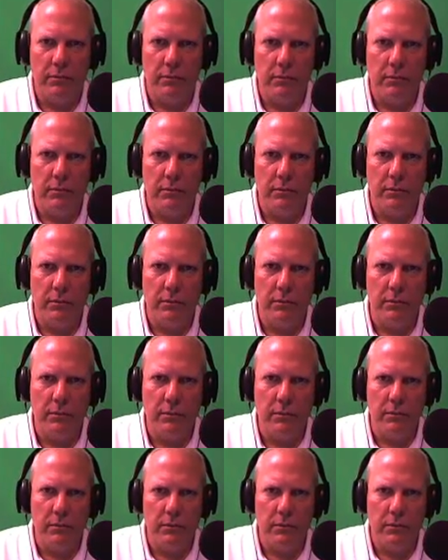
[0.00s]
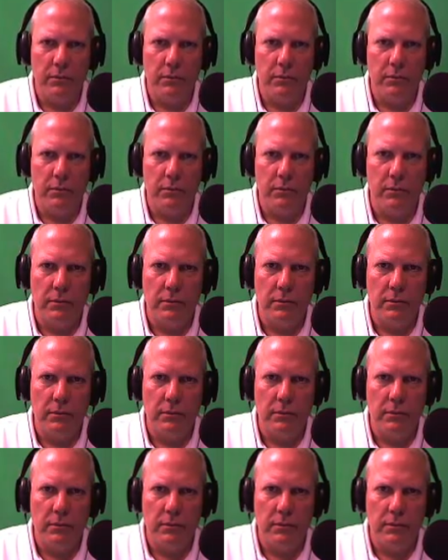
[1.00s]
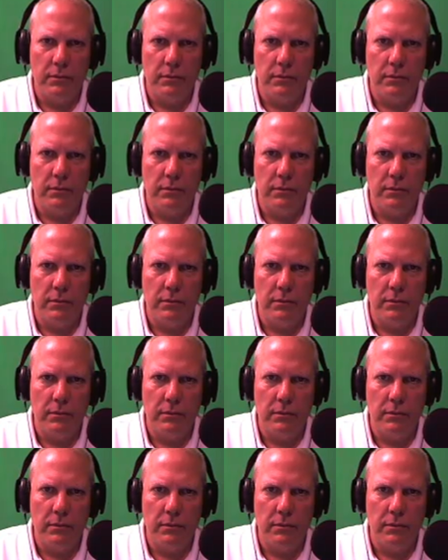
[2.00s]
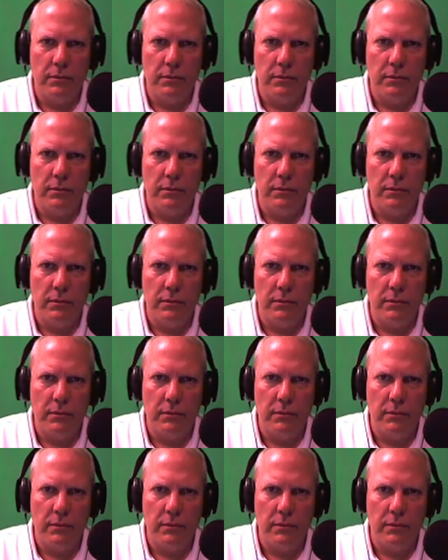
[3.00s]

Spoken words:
Nothing is said.